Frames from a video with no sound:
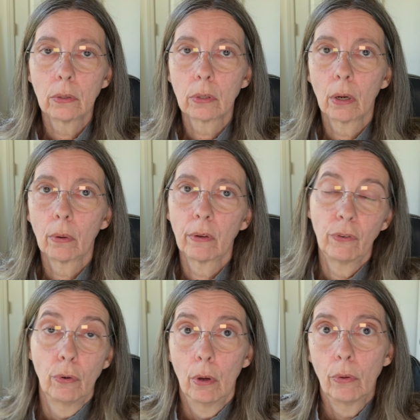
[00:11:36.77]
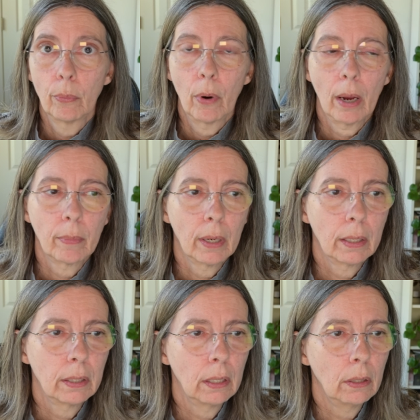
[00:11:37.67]
So if you know the Brackman
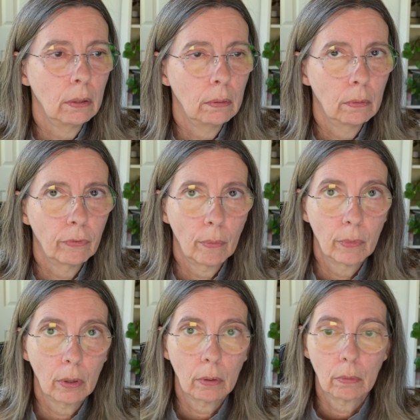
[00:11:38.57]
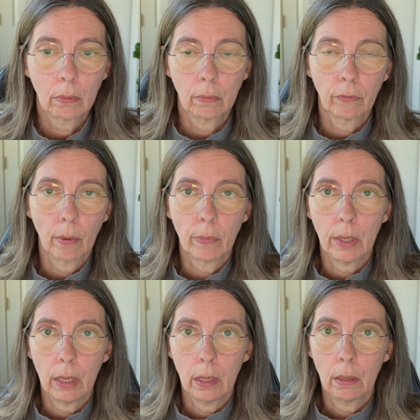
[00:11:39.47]
ID from
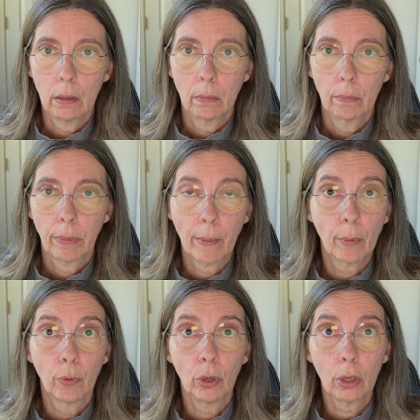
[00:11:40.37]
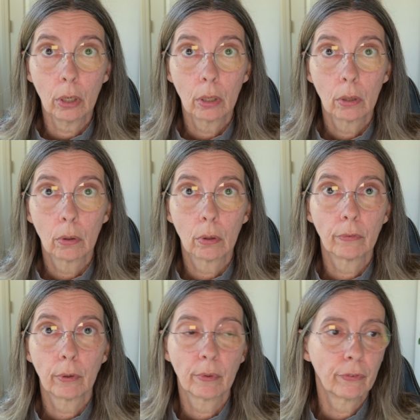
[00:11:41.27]
the paper book or
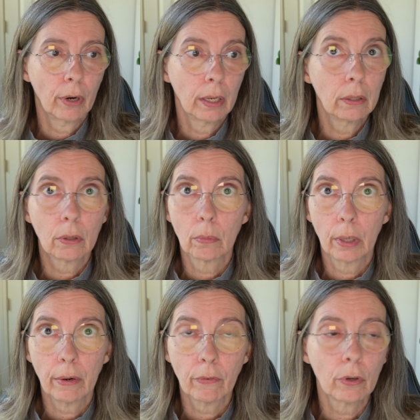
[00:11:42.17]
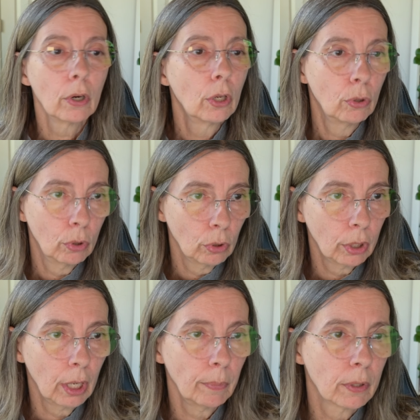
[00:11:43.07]
from a friend or whatever, you can look
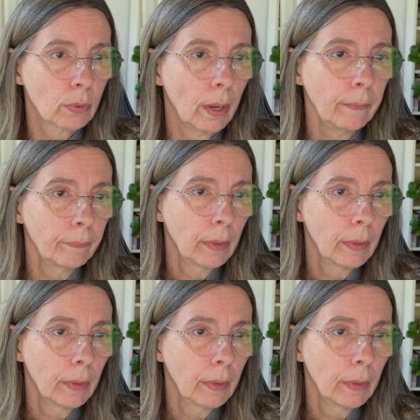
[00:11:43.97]
it up this way.